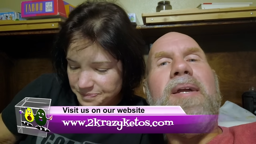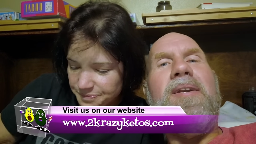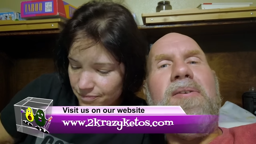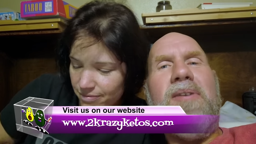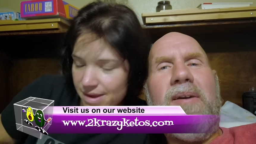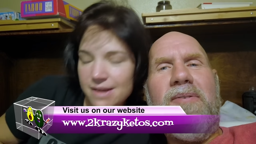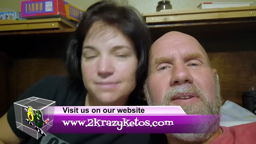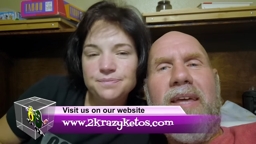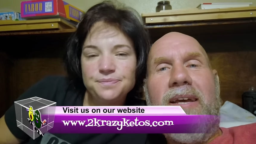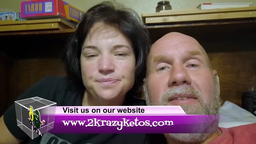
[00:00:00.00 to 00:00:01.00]
Speaker 1: we do
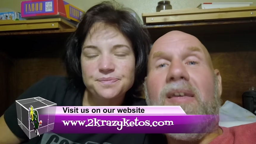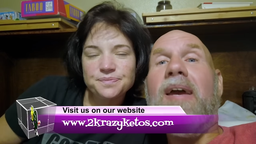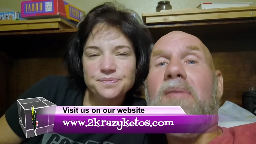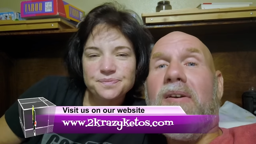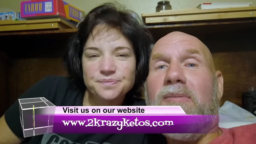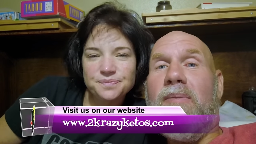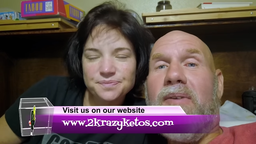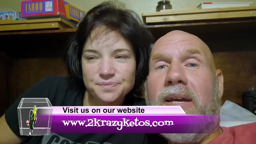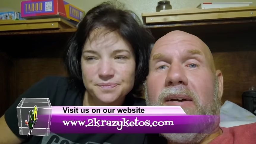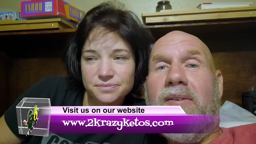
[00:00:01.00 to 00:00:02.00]
different things like recipe
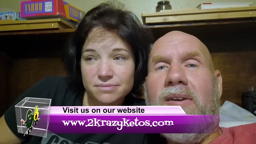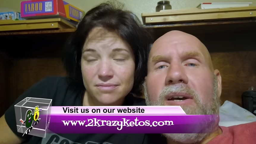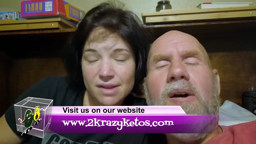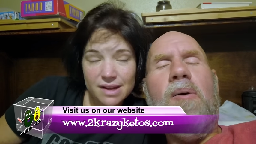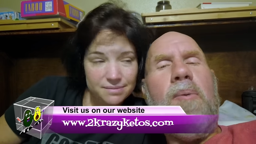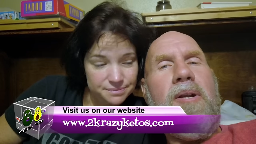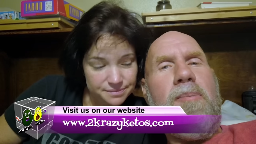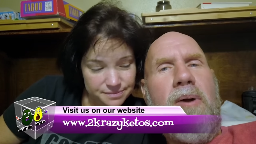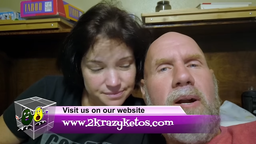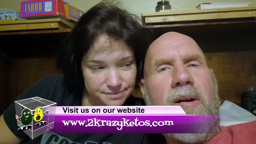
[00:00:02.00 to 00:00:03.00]
videos, we
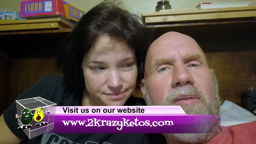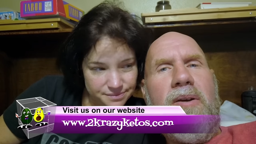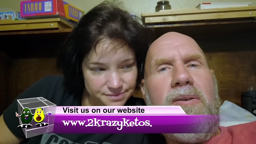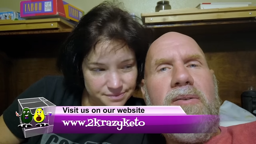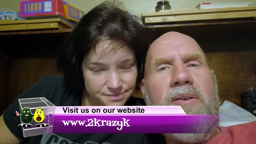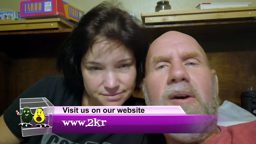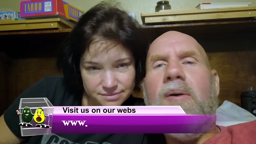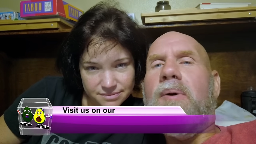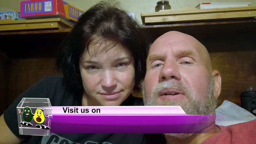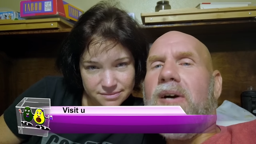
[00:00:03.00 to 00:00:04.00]
do product reviews,
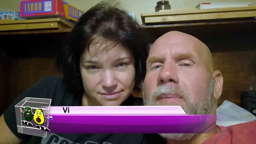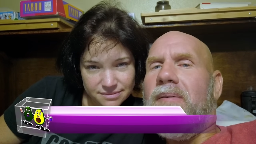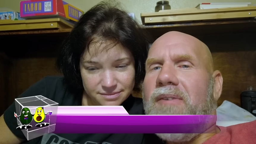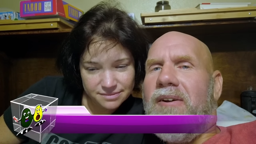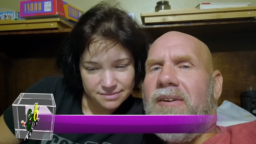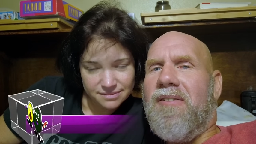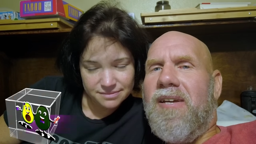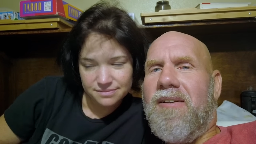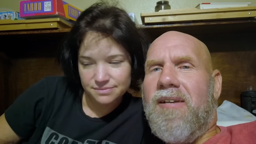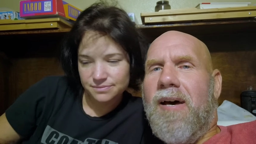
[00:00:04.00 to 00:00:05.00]
we talk about various
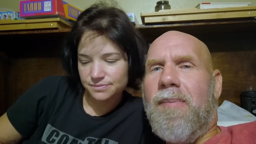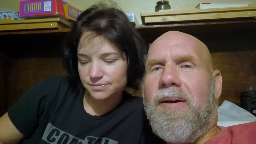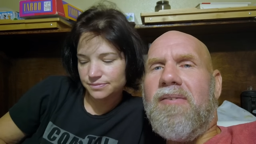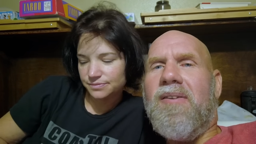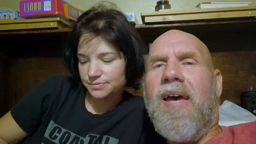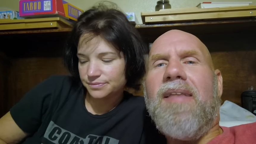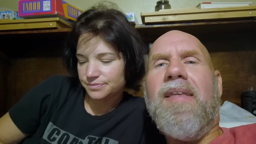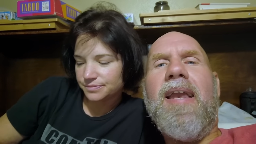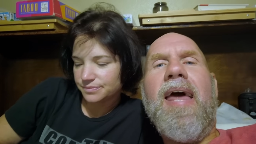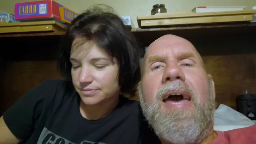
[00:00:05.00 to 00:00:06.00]
keto topics,
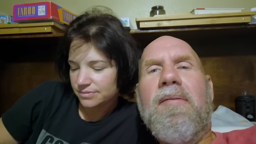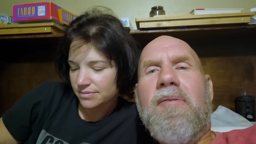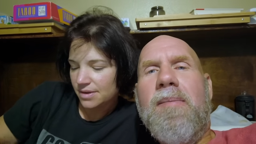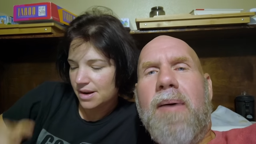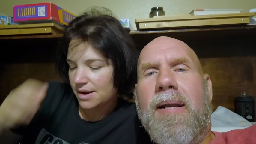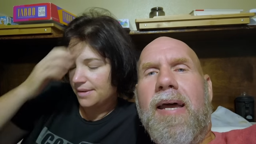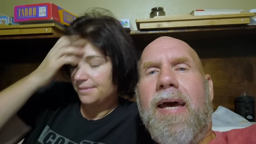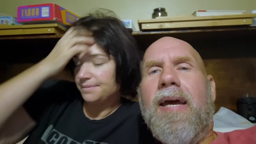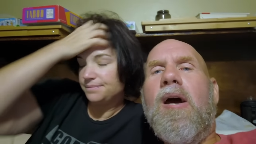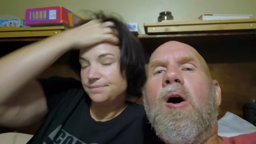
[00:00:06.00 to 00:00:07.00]
and then every
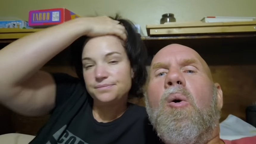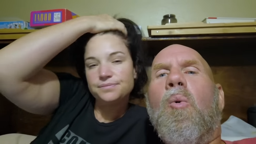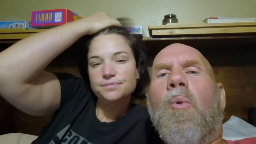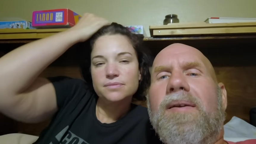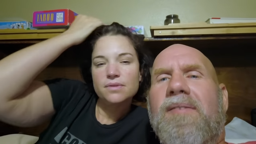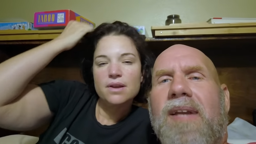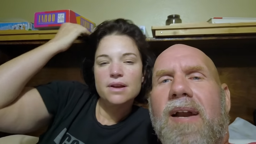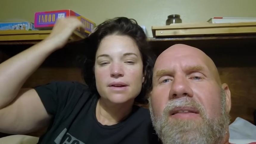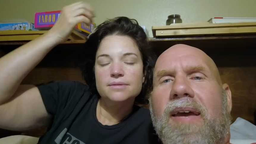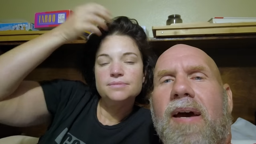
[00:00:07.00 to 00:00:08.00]
Monday, we sit
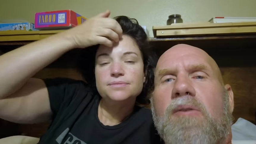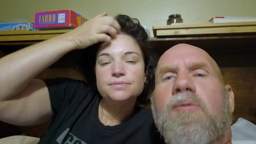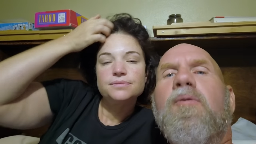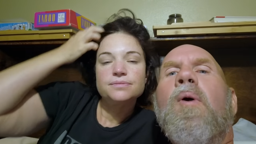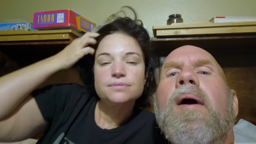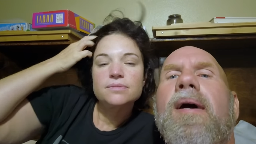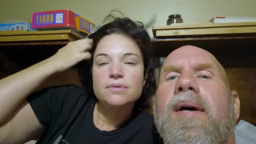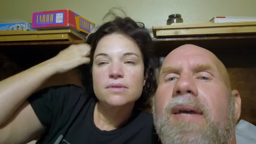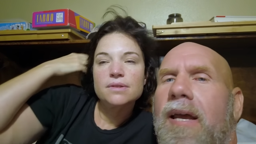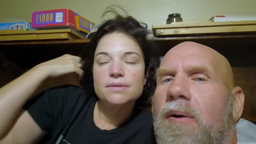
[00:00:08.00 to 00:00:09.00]
down on the couch for
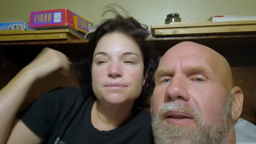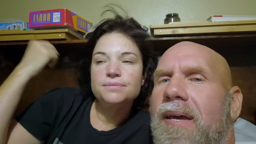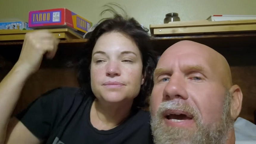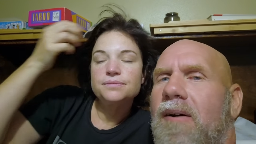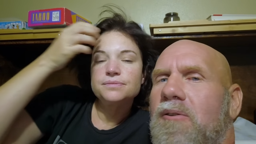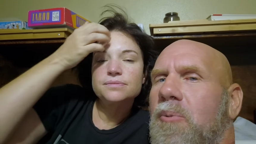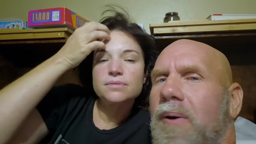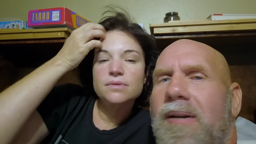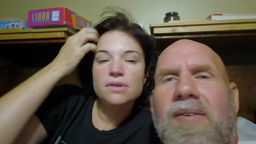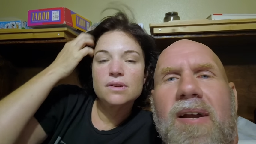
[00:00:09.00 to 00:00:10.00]
Keto on the Couch.
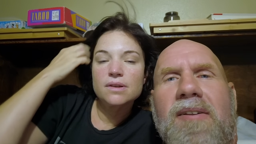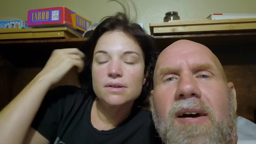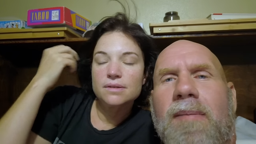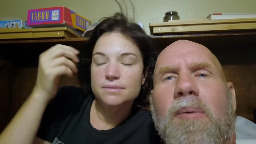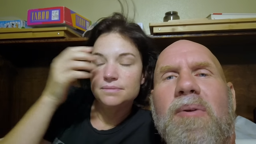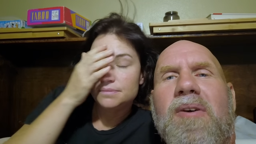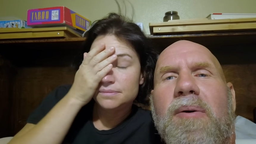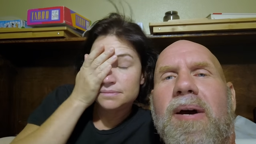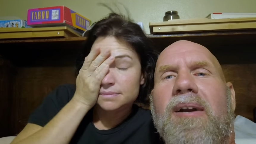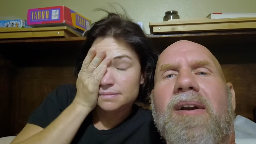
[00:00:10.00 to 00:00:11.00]
We just kind of talk about what's
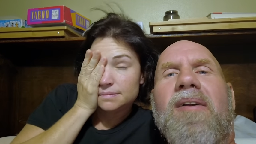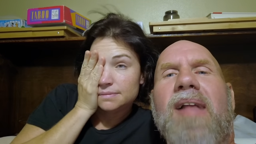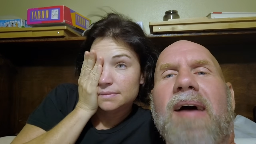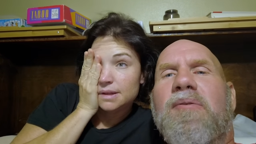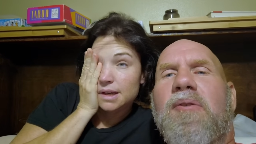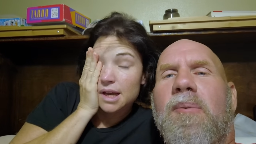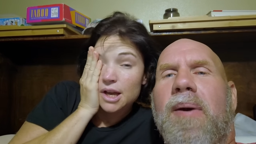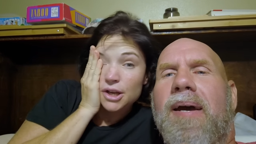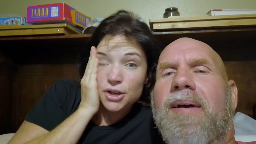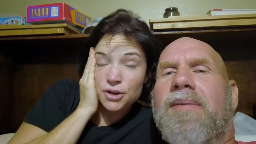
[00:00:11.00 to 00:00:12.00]
going on in our lives for the
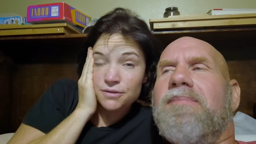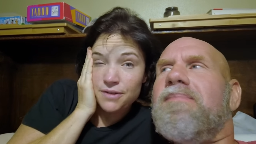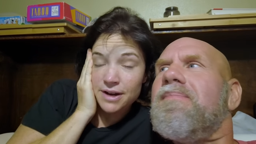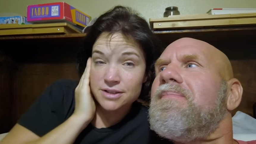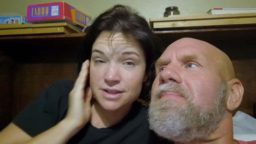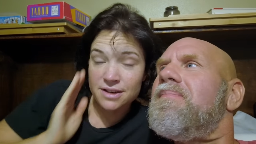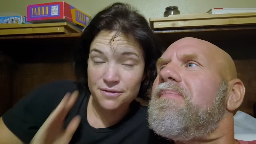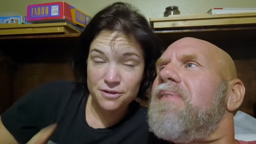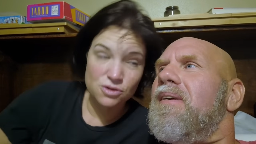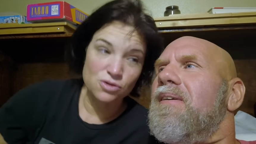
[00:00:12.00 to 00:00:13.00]
week.
Speaker 2: You can find us in different